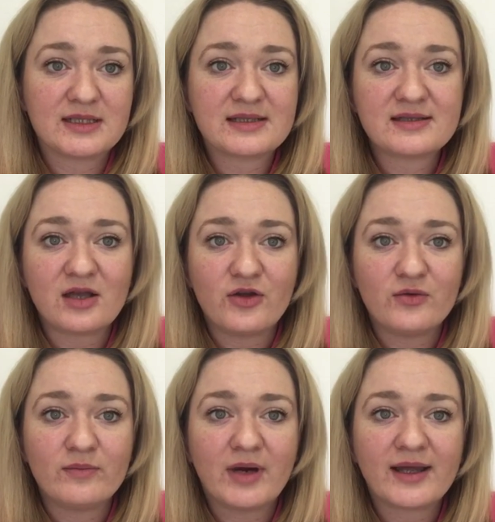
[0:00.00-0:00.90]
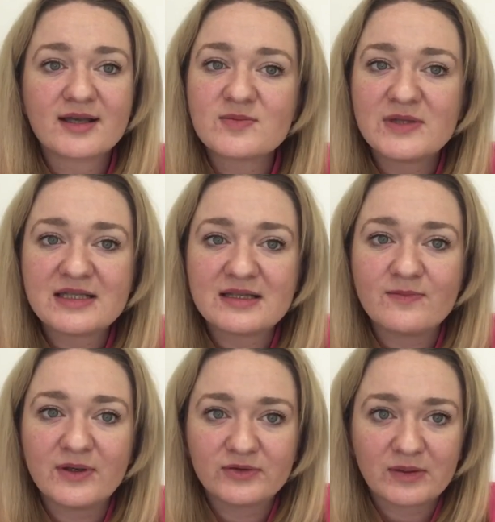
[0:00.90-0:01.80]
So my husband's into
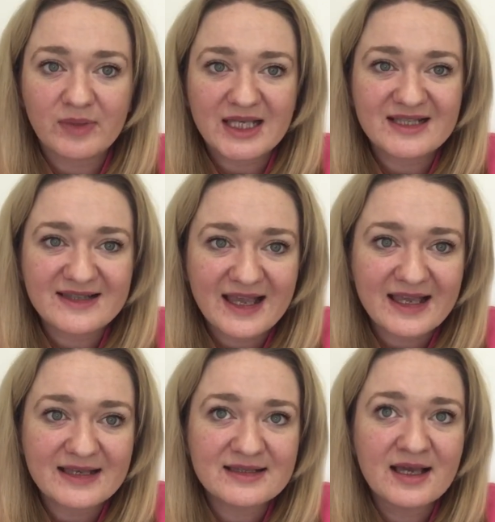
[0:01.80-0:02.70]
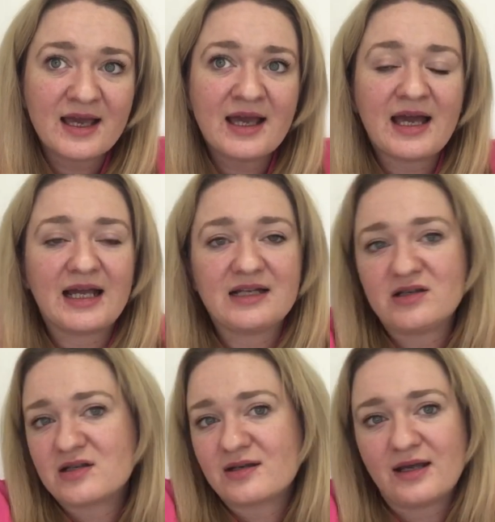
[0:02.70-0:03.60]
building PCs, and